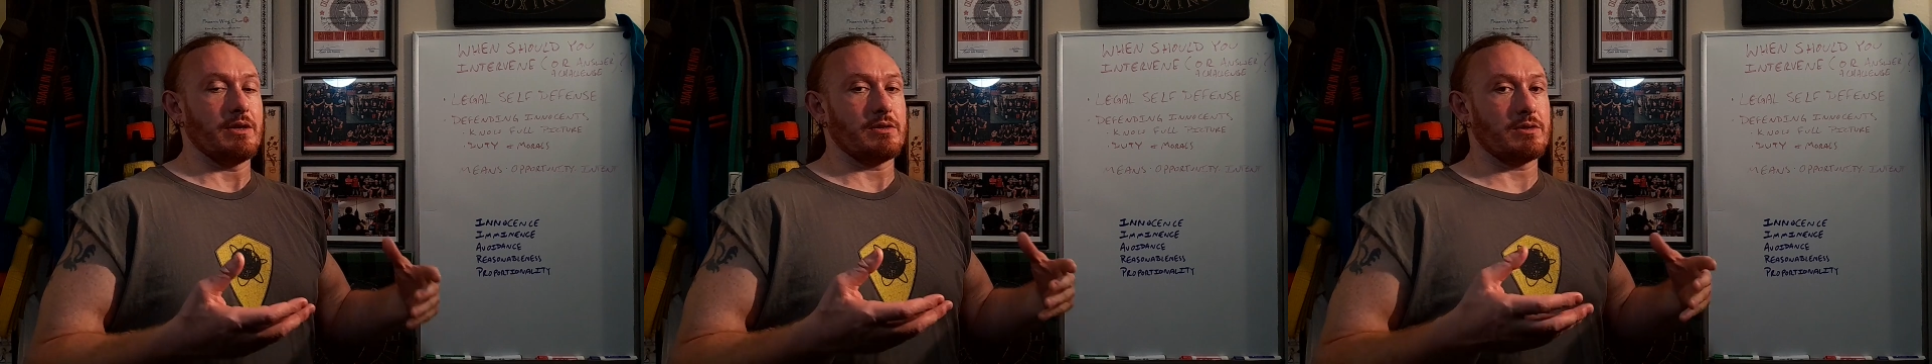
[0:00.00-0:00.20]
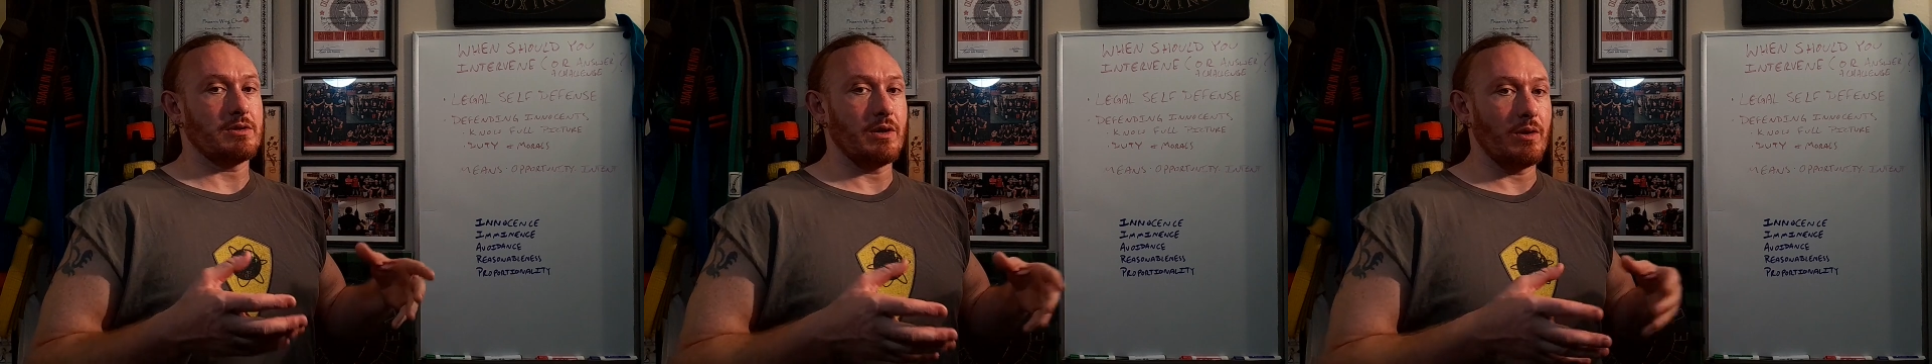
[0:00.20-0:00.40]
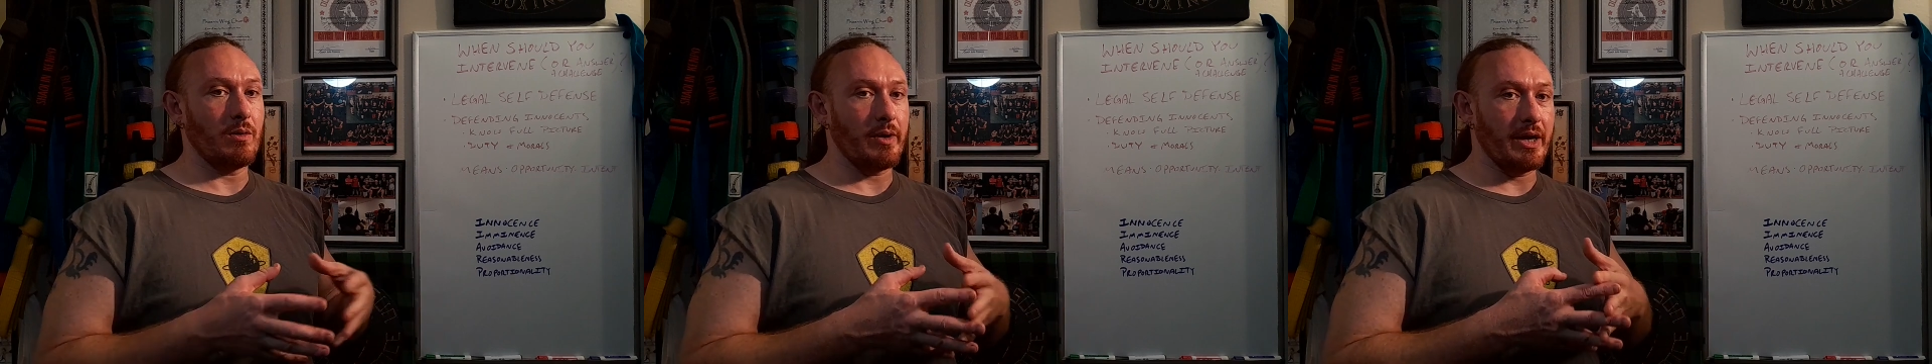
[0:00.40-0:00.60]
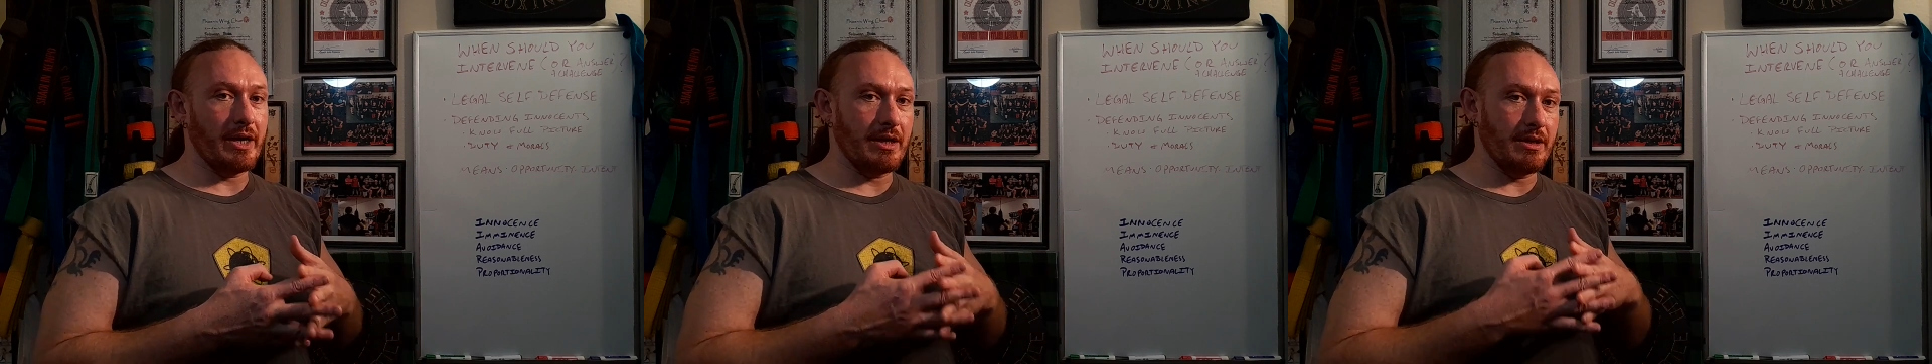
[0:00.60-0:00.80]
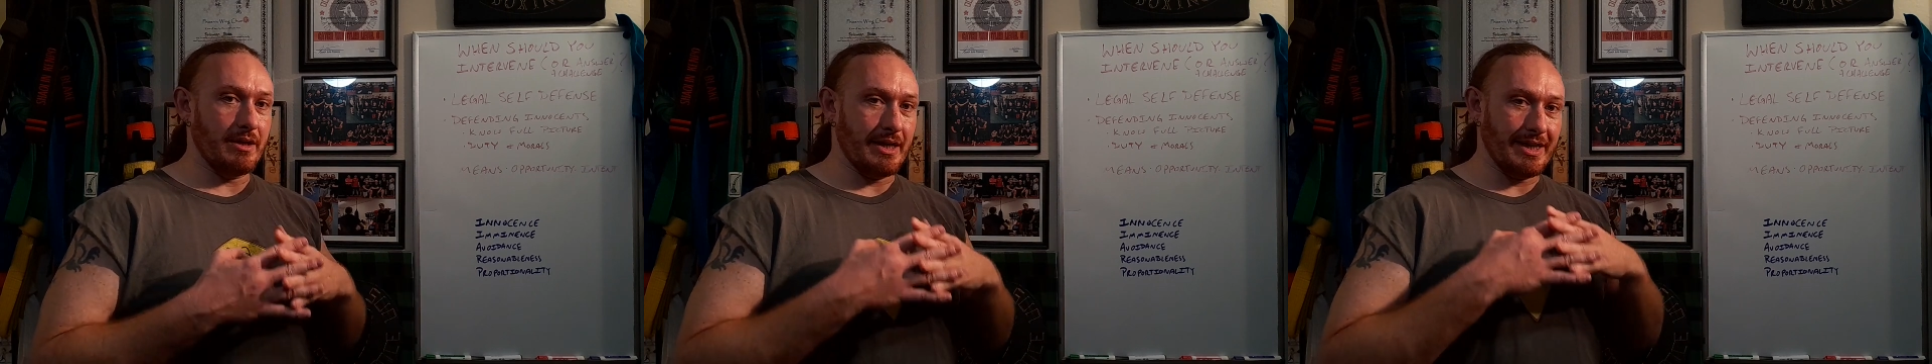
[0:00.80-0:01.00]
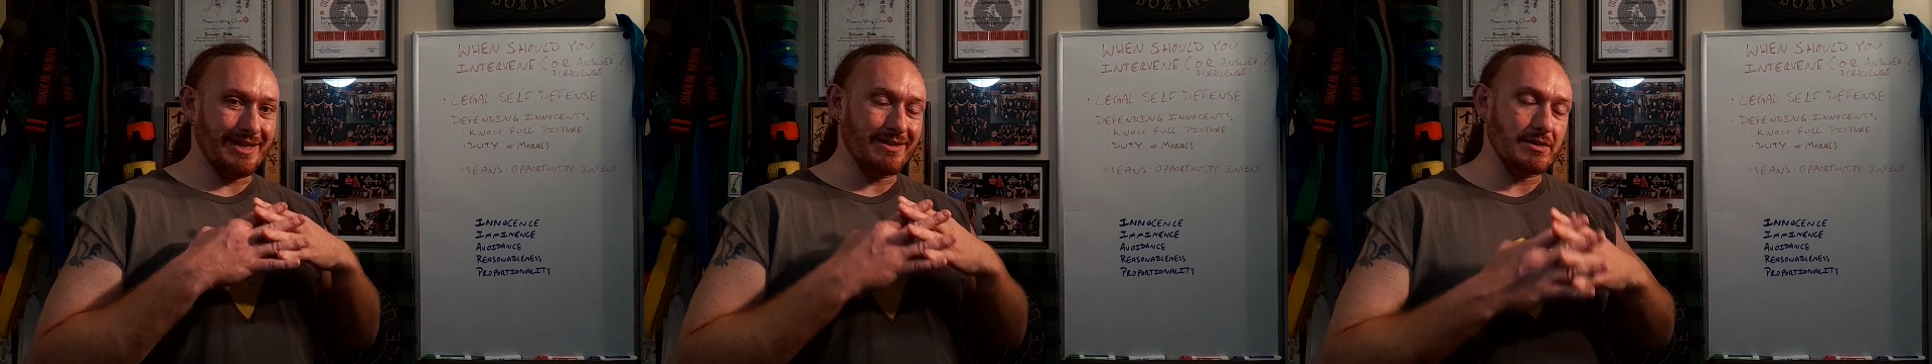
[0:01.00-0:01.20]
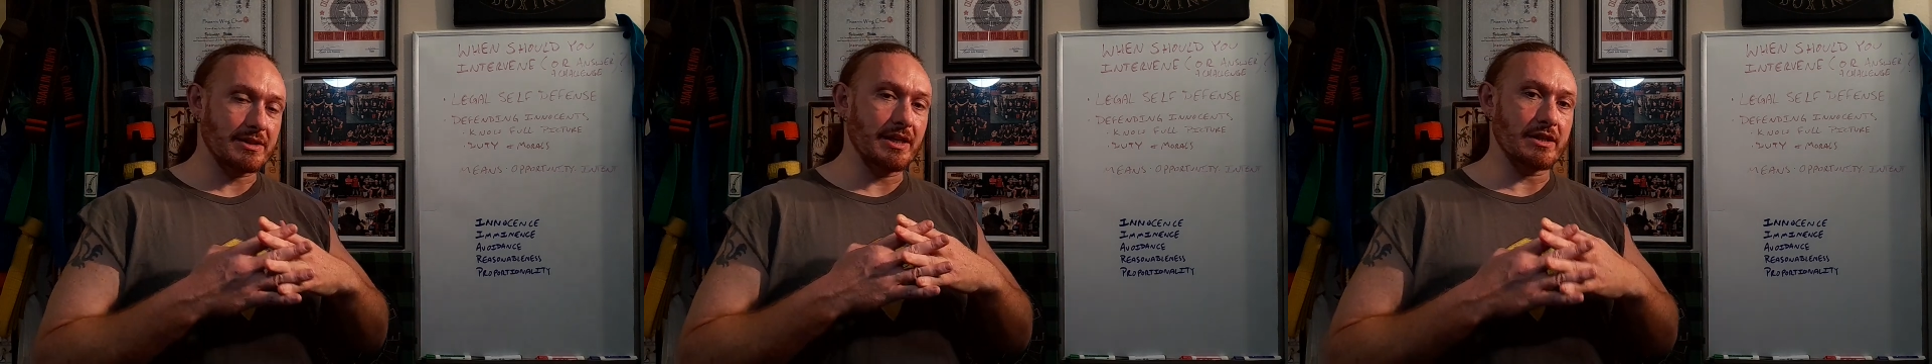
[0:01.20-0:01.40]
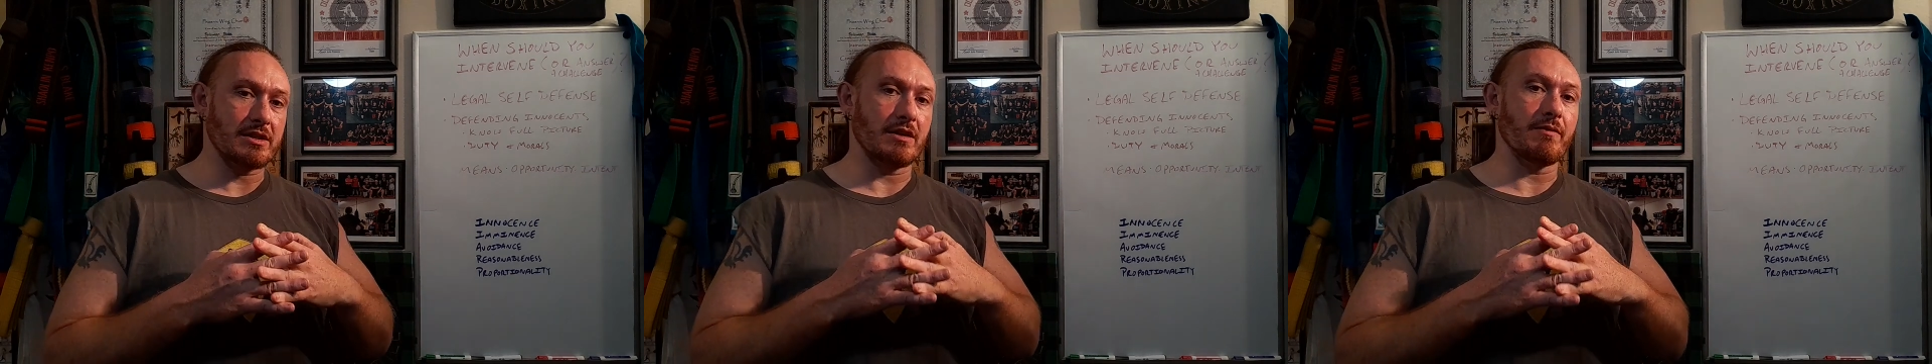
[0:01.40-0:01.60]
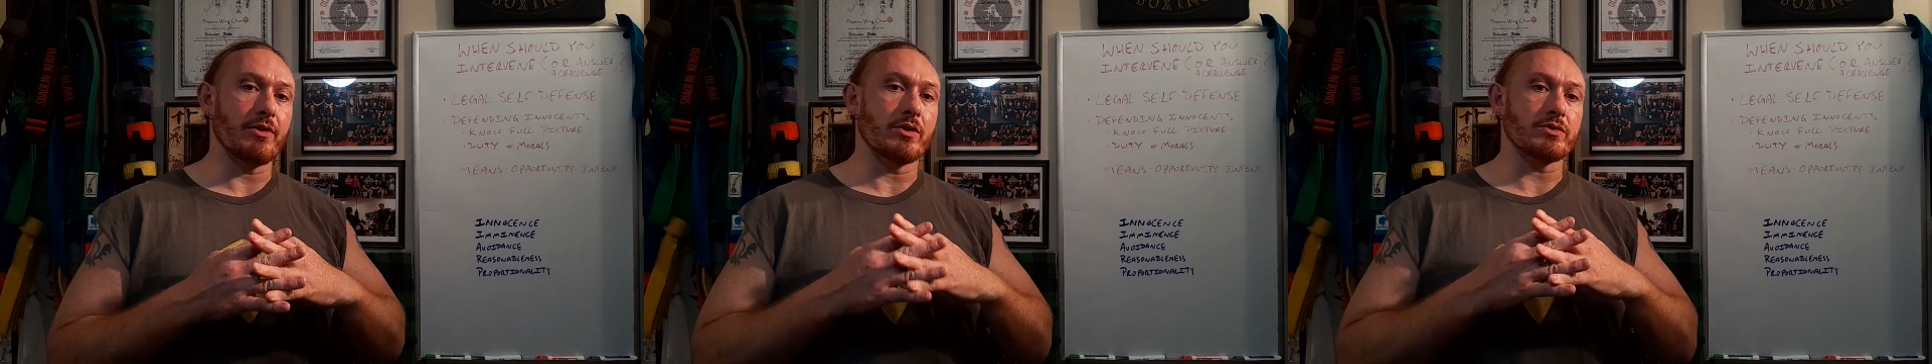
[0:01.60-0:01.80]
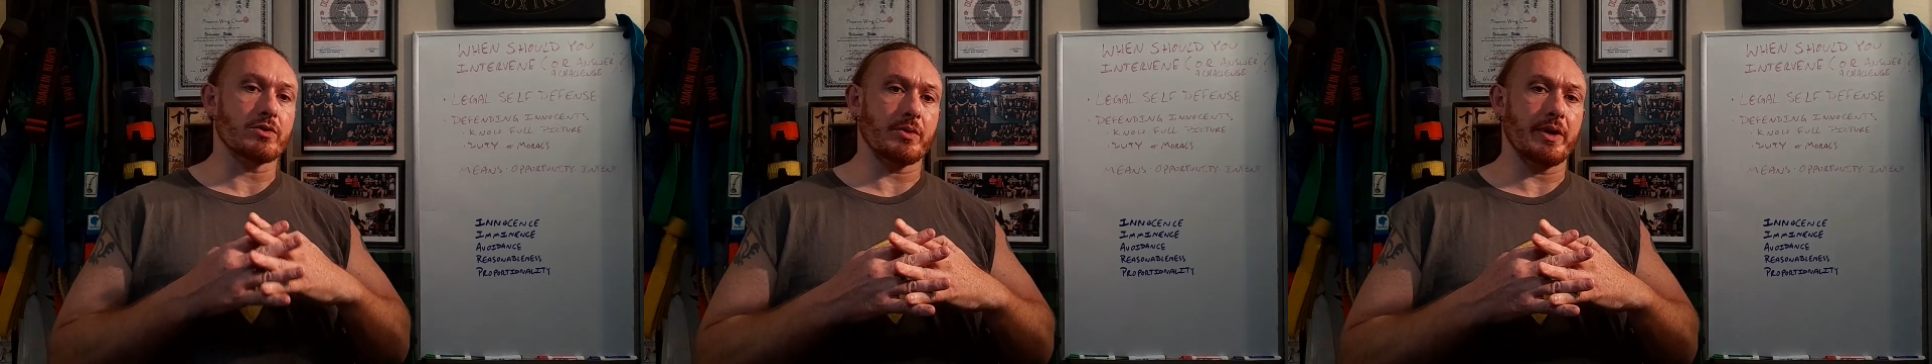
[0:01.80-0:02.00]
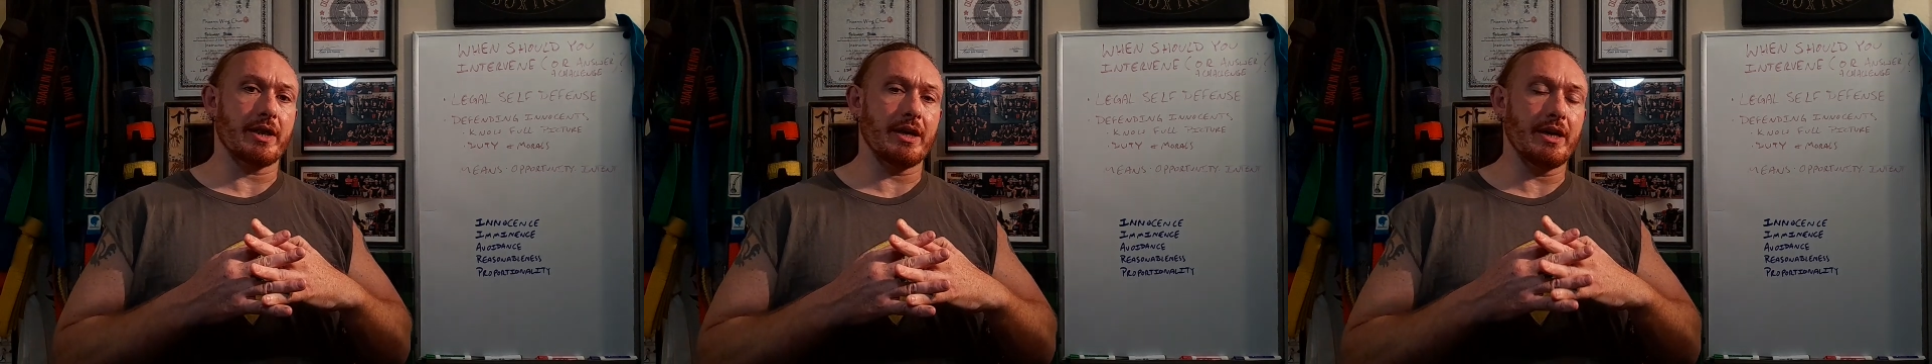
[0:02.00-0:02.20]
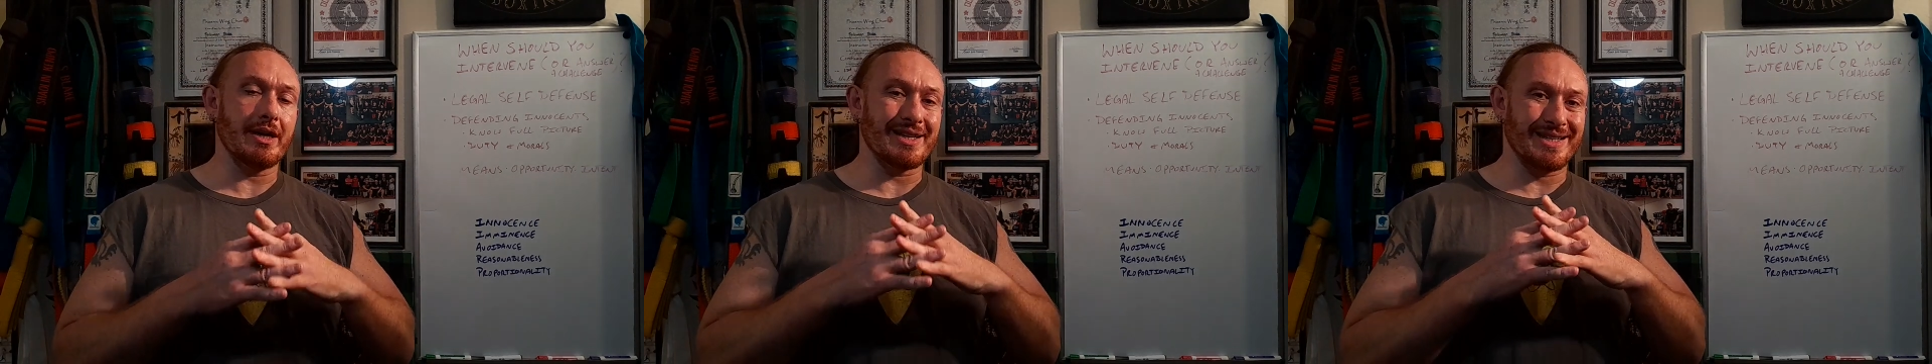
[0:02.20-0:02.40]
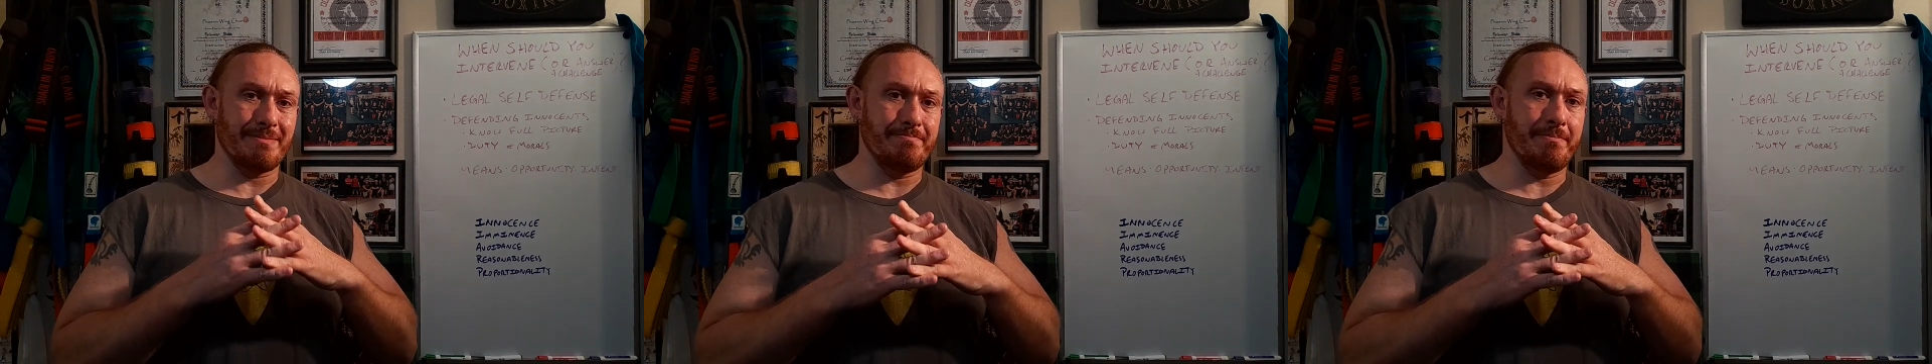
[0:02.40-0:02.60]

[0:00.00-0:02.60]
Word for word: So the intersection of those three things